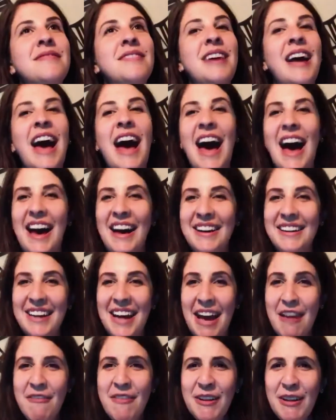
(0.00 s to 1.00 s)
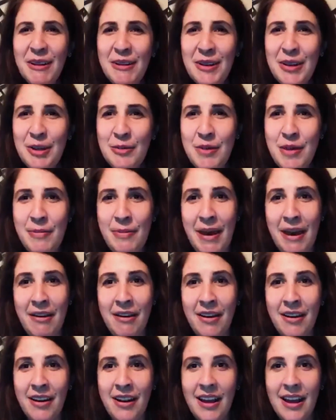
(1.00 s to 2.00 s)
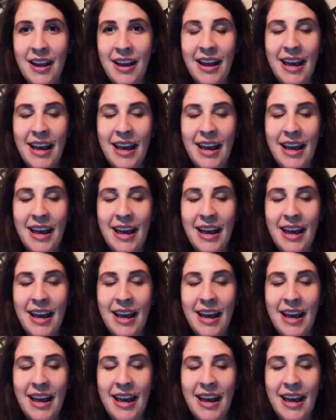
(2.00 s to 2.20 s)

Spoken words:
I feel a little bit better.